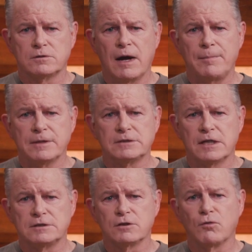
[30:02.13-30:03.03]
So App
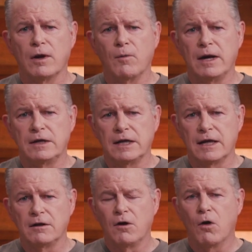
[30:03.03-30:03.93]
Insight's a great way to
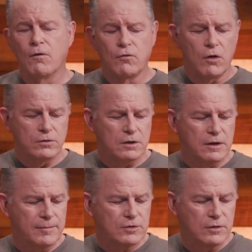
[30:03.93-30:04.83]
get overall
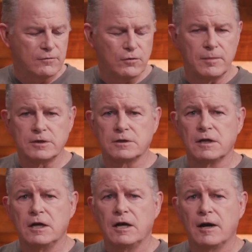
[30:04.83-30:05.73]
telemetry
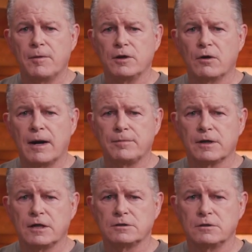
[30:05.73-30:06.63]
information about your
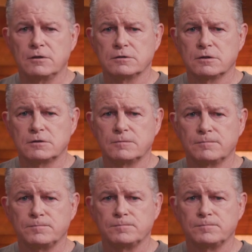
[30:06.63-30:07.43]
application usage.